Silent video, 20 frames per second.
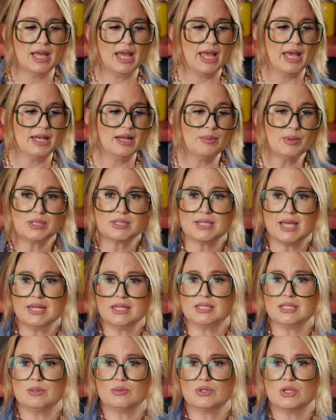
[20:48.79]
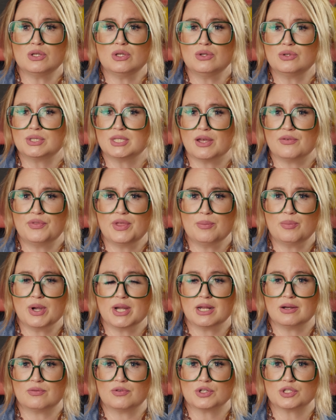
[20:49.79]
And I'm excited to see what the new stuff they
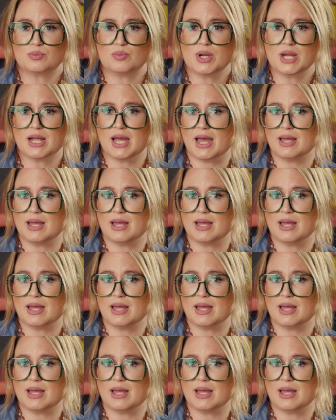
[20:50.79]
bring in for spring.